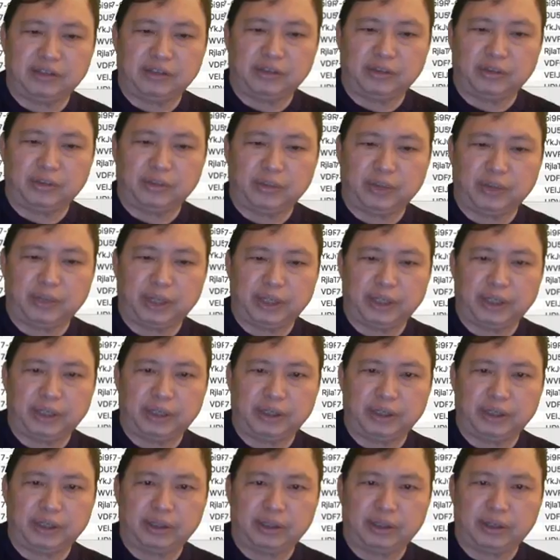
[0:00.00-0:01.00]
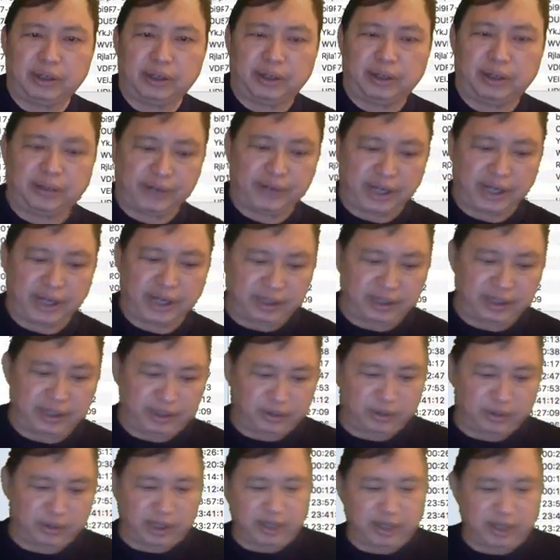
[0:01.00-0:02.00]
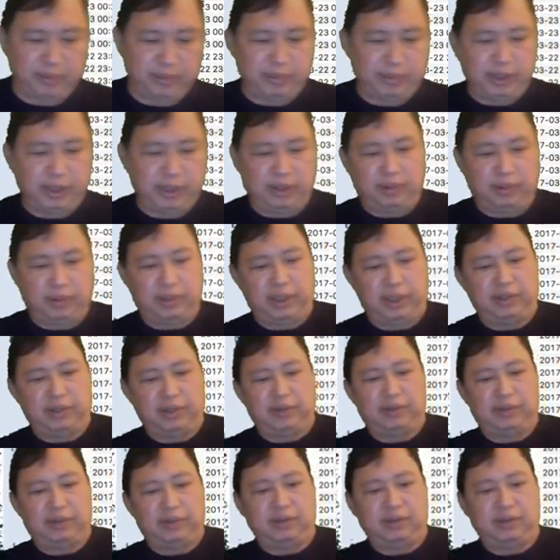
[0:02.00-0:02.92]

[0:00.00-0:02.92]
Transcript: way of hiding your IP address.